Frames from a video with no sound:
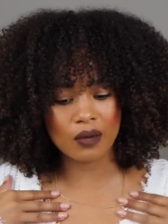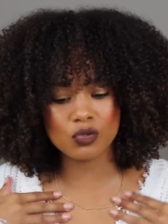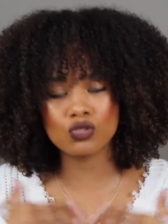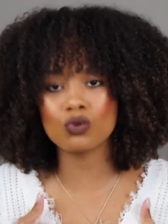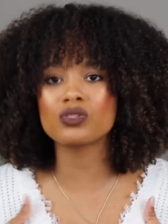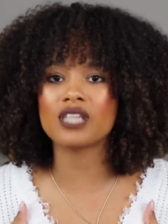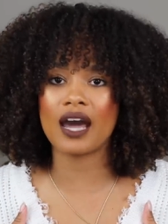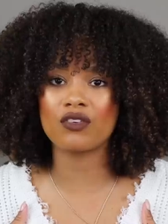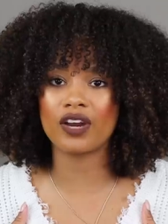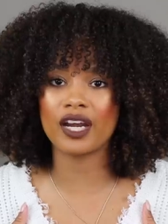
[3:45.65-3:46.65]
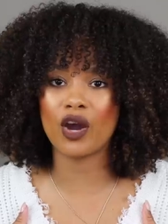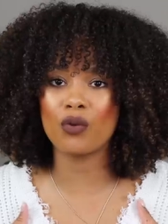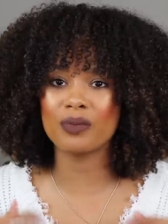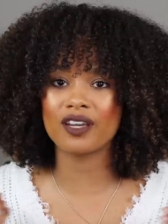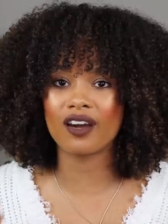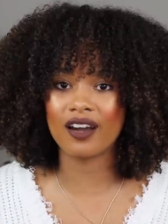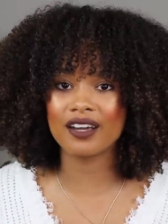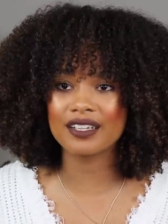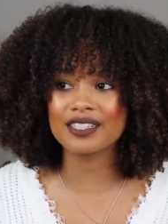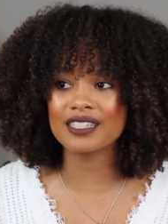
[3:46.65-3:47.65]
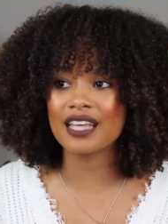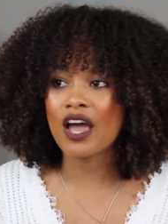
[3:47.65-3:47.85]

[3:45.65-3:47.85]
I'm so sad right now because